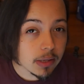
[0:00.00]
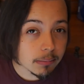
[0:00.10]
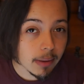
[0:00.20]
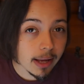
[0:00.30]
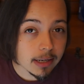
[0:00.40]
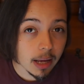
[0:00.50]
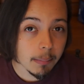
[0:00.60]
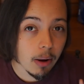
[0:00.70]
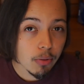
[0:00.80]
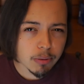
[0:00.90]
in mind
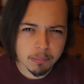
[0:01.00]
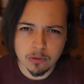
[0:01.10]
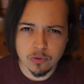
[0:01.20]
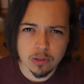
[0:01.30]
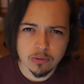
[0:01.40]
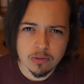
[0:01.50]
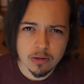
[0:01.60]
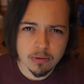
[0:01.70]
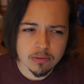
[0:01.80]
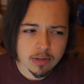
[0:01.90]
about the Persona
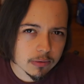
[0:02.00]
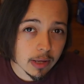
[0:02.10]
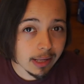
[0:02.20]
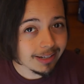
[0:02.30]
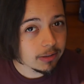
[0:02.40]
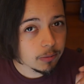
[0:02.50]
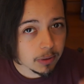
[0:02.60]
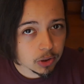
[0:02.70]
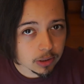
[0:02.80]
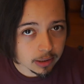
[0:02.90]
series, and
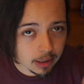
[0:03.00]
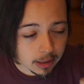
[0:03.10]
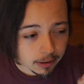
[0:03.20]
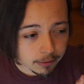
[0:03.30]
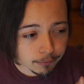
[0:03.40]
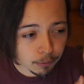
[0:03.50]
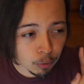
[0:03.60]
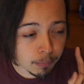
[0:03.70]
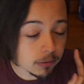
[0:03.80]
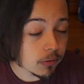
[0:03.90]
especially
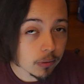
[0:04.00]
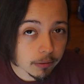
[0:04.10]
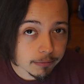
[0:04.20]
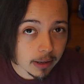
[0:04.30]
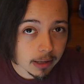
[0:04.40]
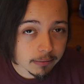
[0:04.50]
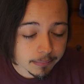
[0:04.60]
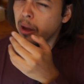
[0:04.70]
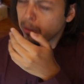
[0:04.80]
for Persona 5.